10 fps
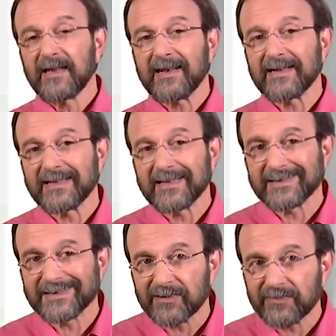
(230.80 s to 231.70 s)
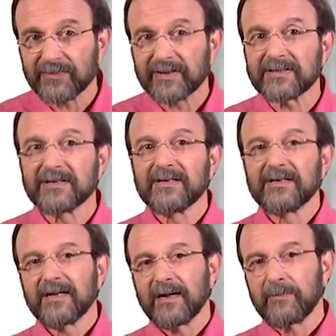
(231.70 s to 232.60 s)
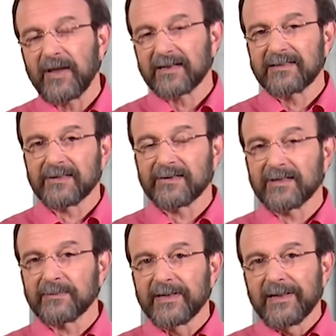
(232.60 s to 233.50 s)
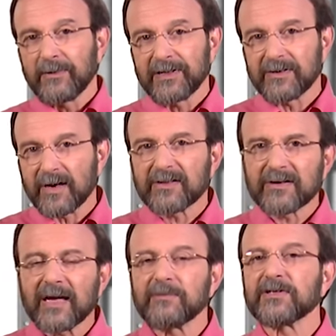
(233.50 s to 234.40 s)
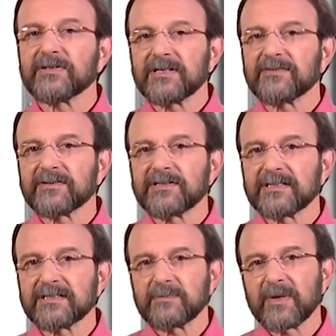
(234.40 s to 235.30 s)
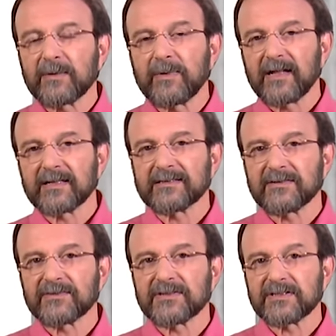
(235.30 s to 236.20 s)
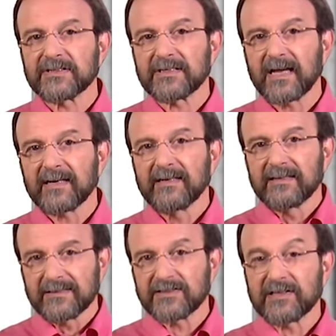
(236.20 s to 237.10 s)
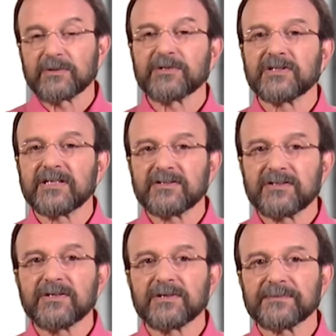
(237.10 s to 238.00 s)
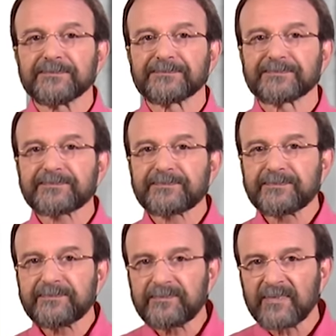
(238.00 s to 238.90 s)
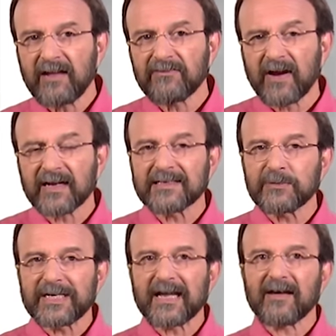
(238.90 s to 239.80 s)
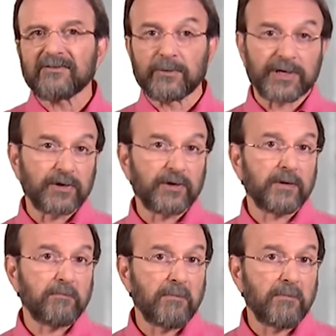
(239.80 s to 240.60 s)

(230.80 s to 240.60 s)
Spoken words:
and an indifferent bacterium? Well, there are other chemical differences and metabolic differences that distinguish these two. And finally, we have what we call